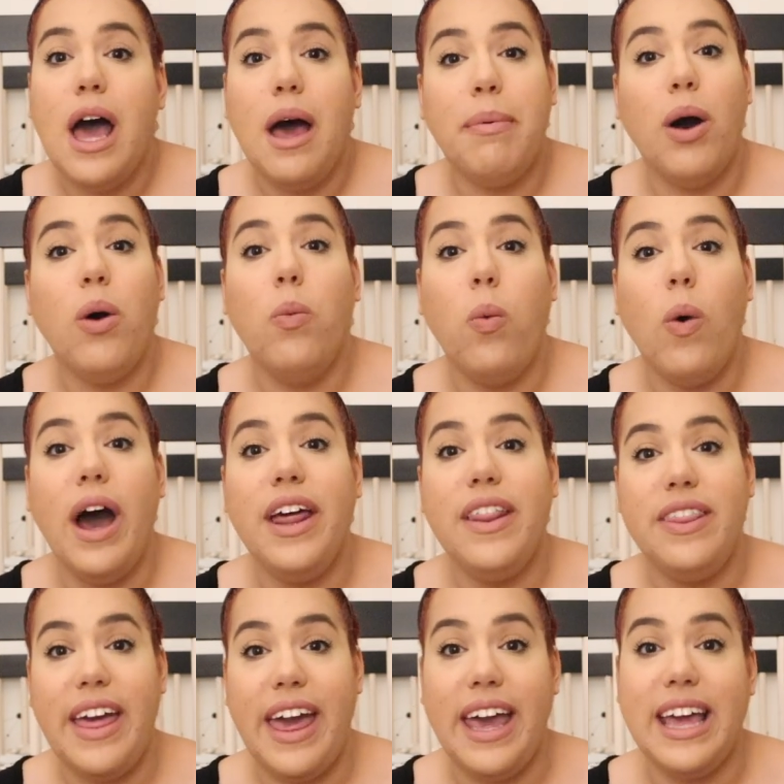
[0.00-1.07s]
about
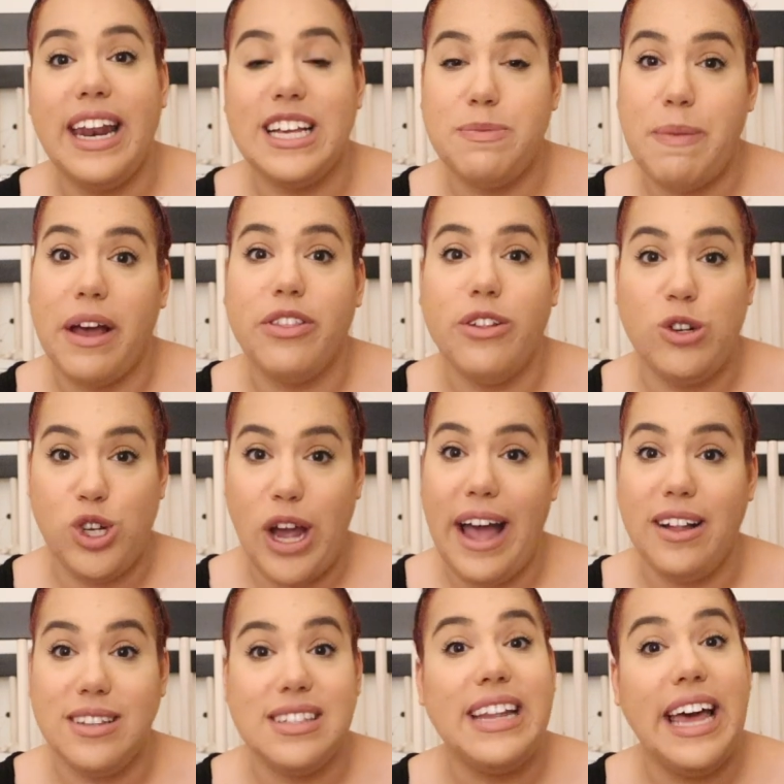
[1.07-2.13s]
what they can expect their
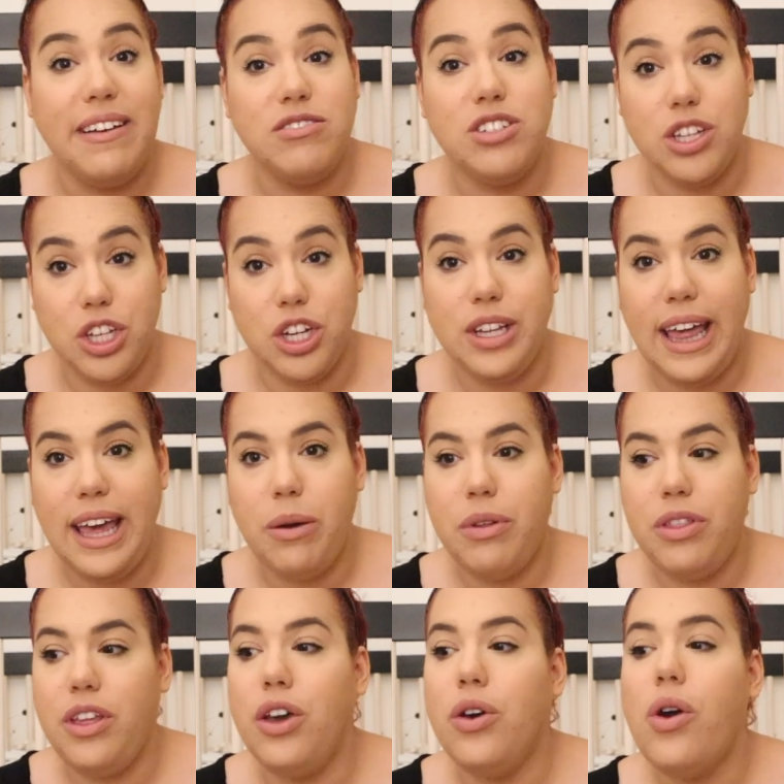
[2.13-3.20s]
child's life to look like
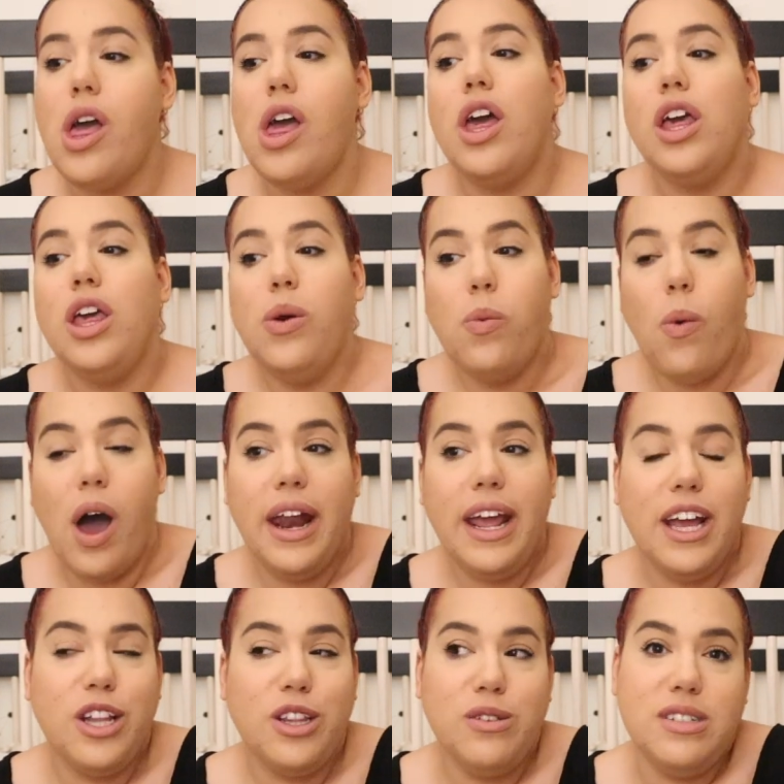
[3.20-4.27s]
with you, you want
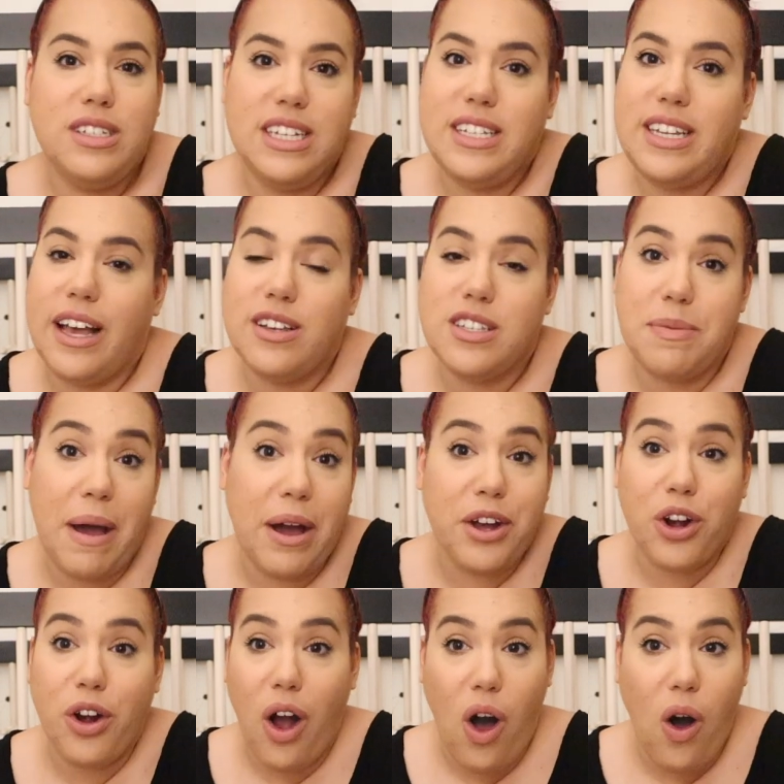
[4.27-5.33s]
to include details about
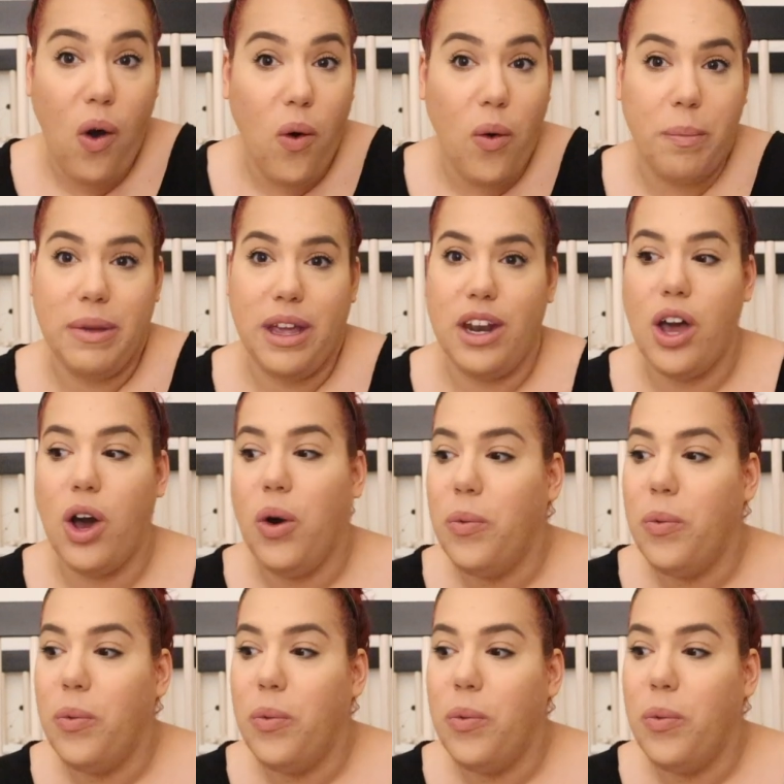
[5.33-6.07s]
your home. You know,